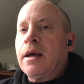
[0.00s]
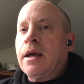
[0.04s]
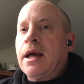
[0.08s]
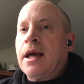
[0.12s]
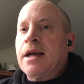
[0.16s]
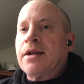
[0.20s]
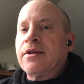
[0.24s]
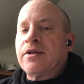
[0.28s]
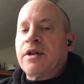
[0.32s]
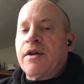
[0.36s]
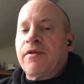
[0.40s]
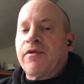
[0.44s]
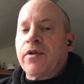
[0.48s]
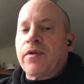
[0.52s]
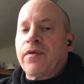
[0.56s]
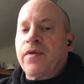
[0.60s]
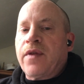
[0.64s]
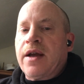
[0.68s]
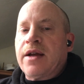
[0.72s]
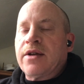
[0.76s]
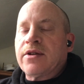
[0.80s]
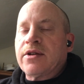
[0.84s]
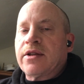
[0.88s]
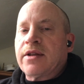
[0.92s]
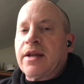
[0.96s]
and different
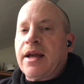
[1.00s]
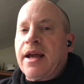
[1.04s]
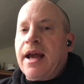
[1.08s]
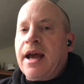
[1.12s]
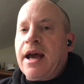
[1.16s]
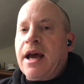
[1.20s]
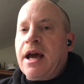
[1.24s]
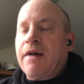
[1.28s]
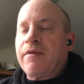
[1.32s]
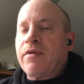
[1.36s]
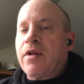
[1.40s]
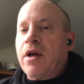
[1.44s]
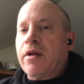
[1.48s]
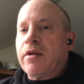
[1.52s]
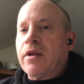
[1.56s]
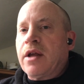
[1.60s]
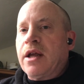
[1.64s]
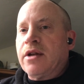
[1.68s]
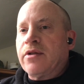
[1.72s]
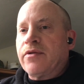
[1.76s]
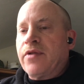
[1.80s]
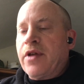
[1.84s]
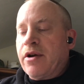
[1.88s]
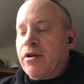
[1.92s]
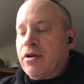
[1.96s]
things that they have. That
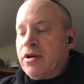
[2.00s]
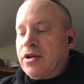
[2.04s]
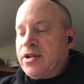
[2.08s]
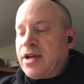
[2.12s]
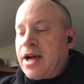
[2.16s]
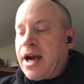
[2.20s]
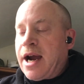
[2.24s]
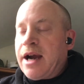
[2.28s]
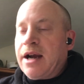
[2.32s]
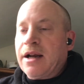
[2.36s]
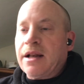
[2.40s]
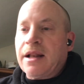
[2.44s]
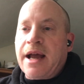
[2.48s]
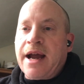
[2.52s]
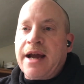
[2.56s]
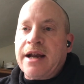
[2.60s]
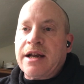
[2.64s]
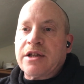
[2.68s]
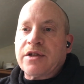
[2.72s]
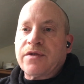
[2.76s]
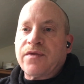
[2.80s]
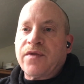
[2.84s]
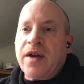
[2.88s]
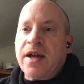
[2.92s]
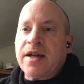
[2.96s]
and their entire line
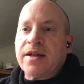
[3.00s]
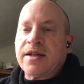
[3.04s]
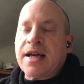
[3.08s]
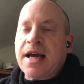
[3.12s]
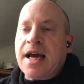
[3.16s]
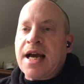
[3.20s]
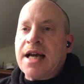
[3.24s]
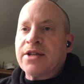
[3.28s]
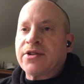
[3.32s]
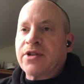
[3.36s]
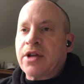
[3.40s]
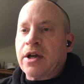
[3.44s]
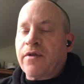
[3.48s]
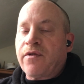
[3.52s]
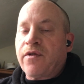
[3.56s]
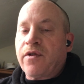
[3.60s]
is fantastic.